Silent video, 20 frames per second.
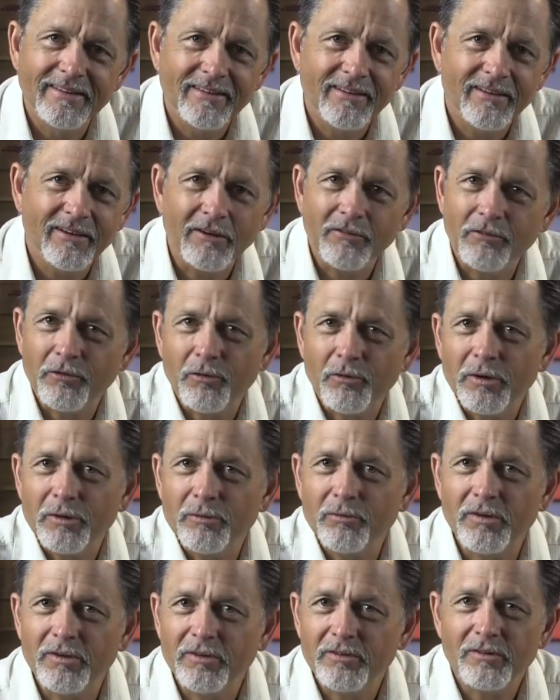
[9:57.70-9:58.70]
Uh, for one
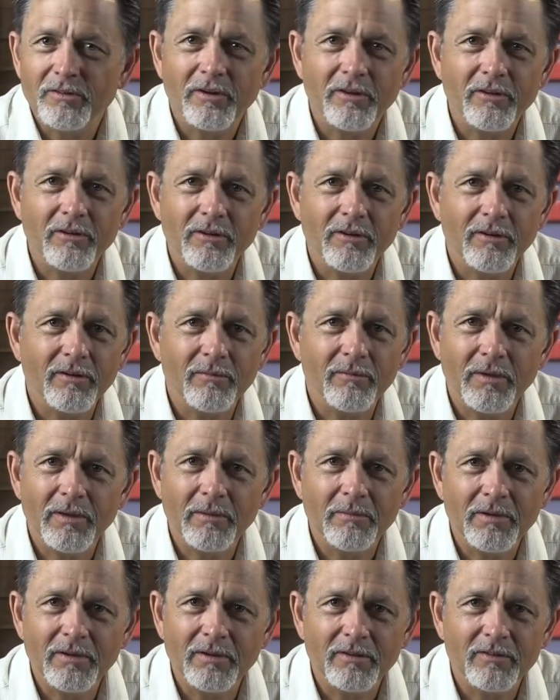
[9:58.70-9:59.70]
reason or other, or
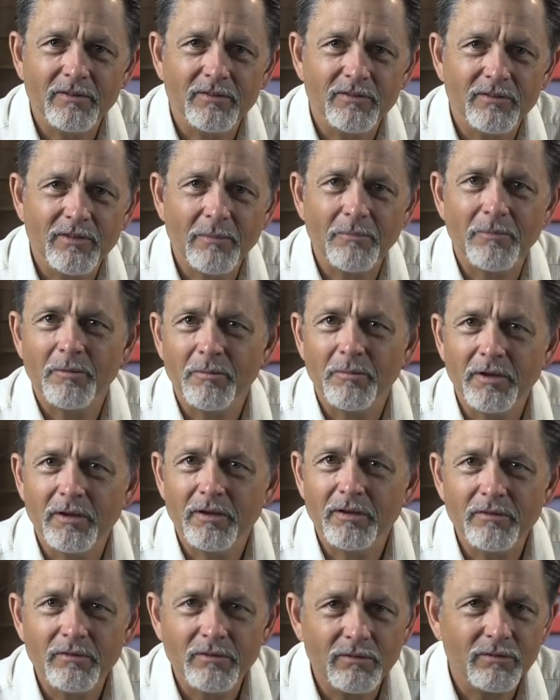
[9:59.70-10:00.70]
maybe it's
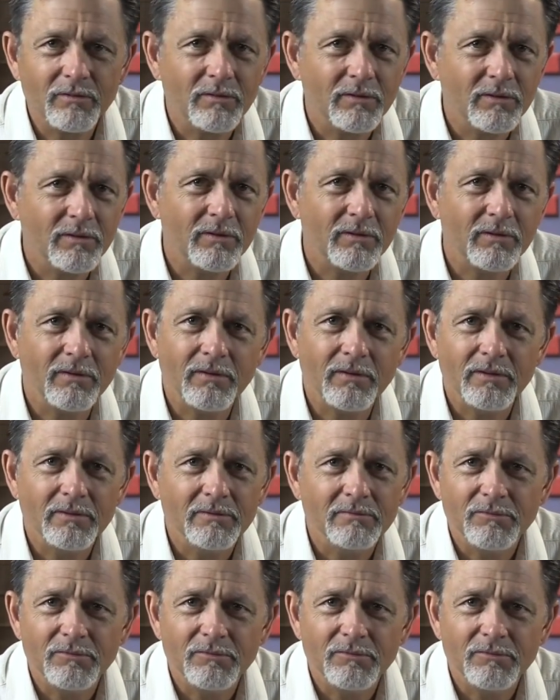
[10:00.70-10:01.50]
temperament or